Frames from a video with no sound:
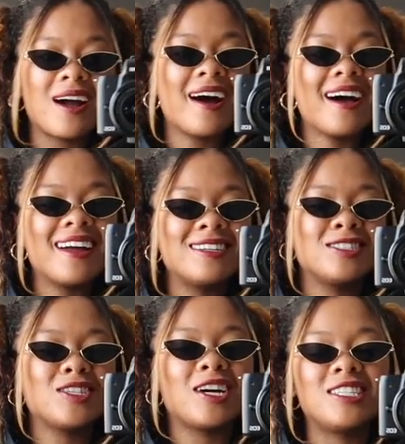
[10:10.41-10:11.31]
kind,
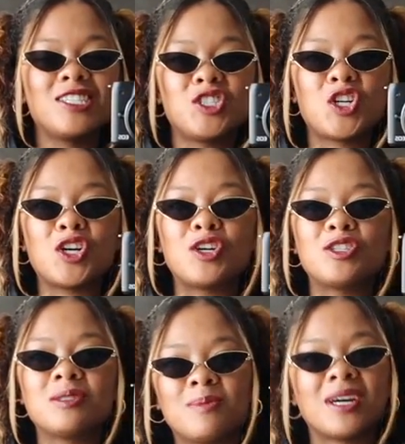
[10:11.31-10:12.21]
so I just
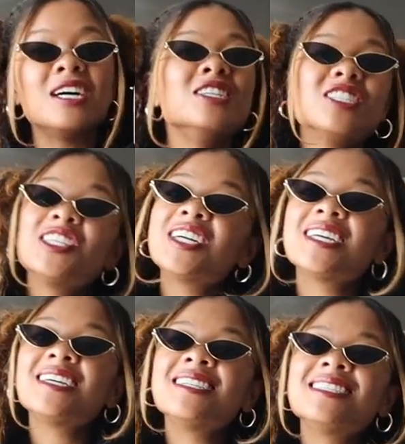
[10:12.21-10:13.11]
chose my
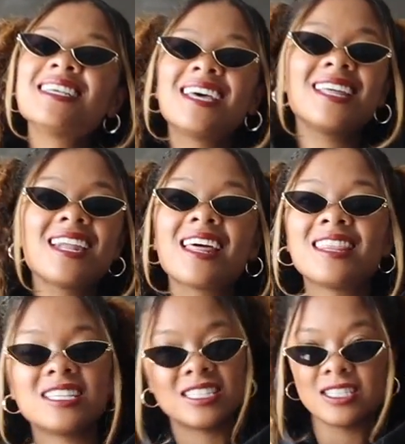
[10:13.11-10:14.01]
Jordans, and
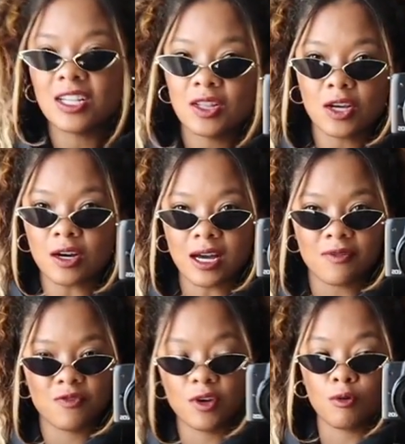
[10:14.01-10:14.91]
this is the look. I
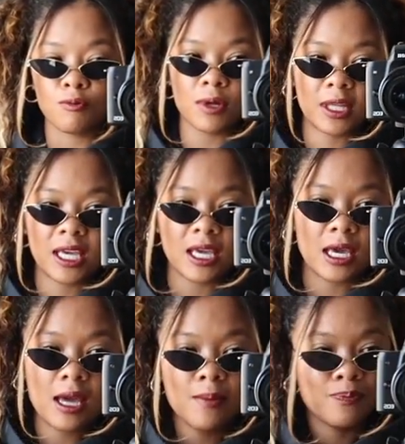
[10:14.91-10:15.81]
feel
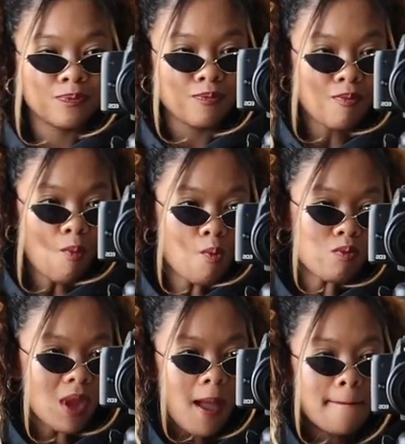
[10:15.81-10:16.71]
really
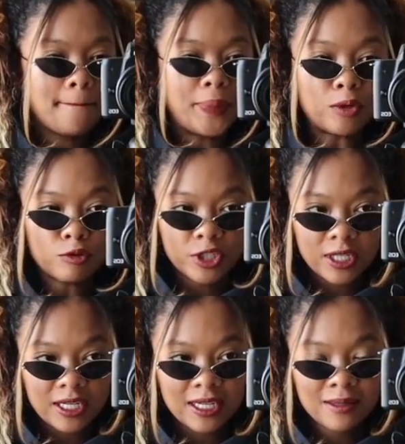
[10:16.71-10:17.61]

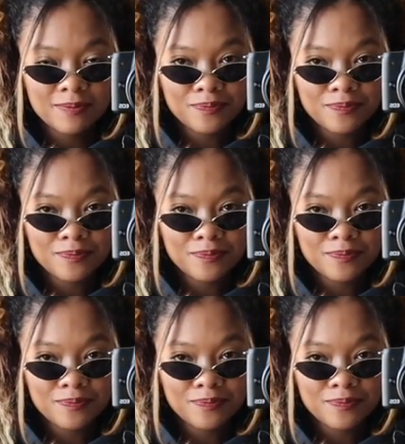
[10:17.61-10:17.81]
bougie,